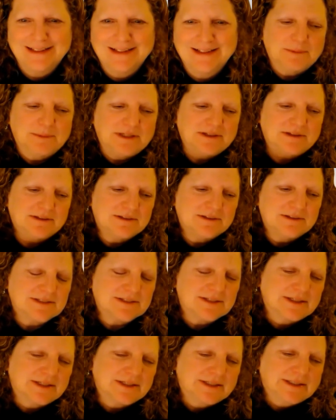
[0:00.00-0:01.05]
is
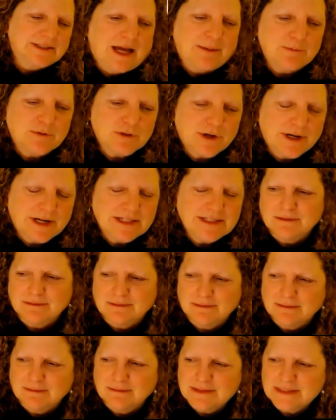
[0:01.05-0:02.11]
I'm trying to
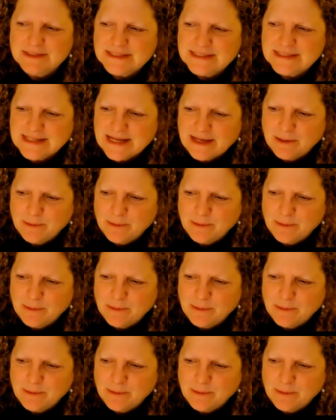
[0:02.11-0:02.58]
stay